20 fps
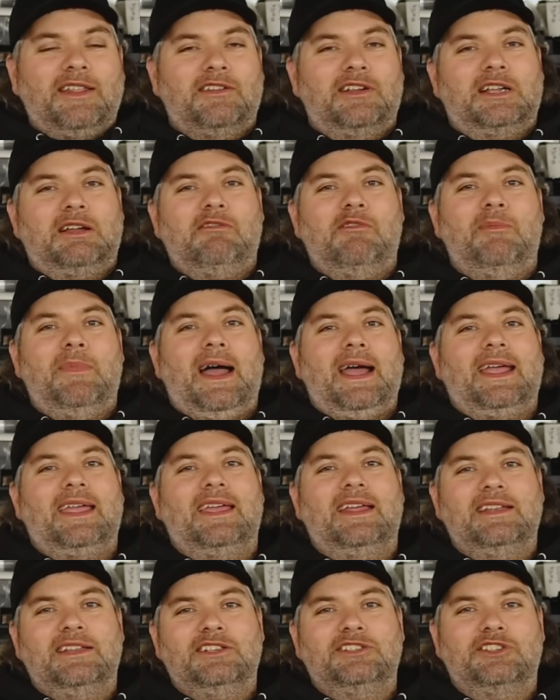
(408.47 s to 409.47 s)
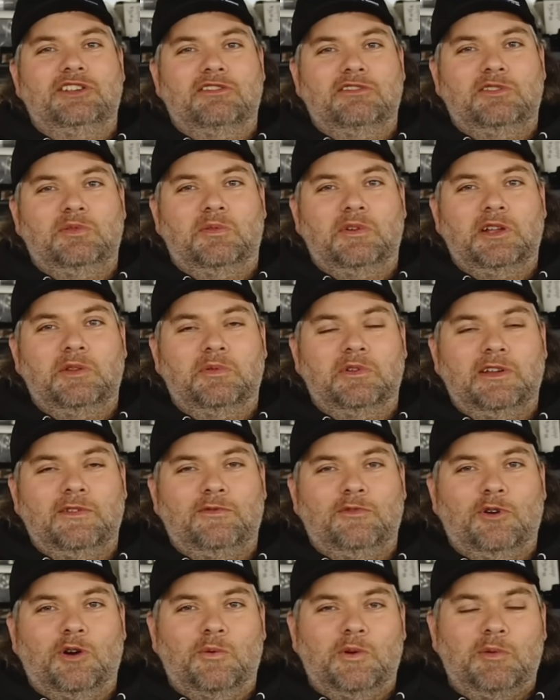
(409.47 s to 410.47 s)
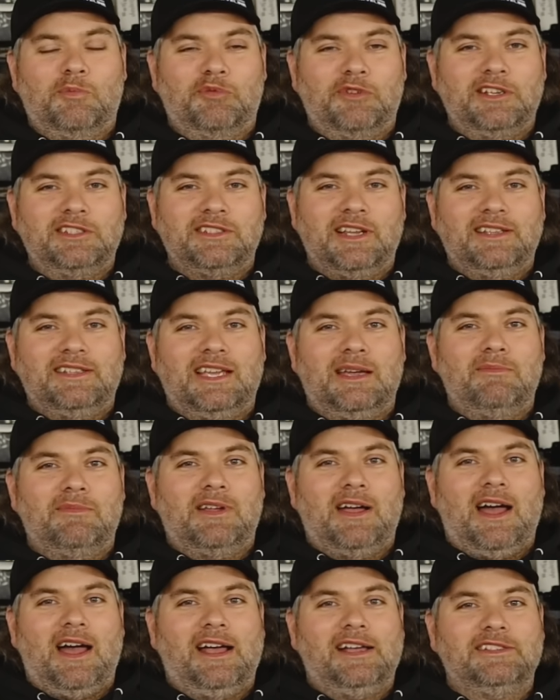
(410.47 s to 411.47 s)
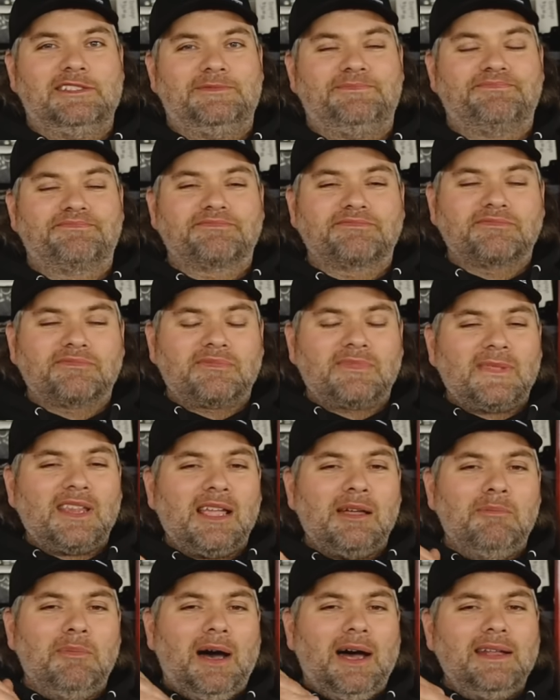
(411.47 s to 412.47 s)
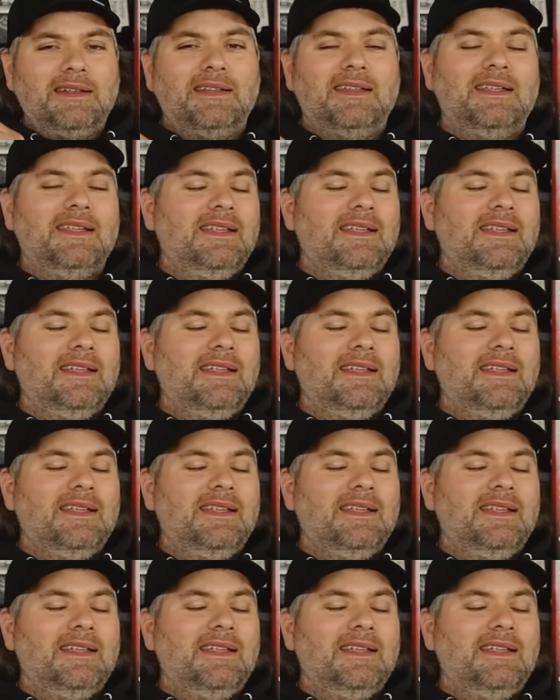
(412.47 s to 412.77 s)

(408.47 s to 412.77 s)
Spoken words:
They're coming back again this year in 2024. We appreciate them guys. But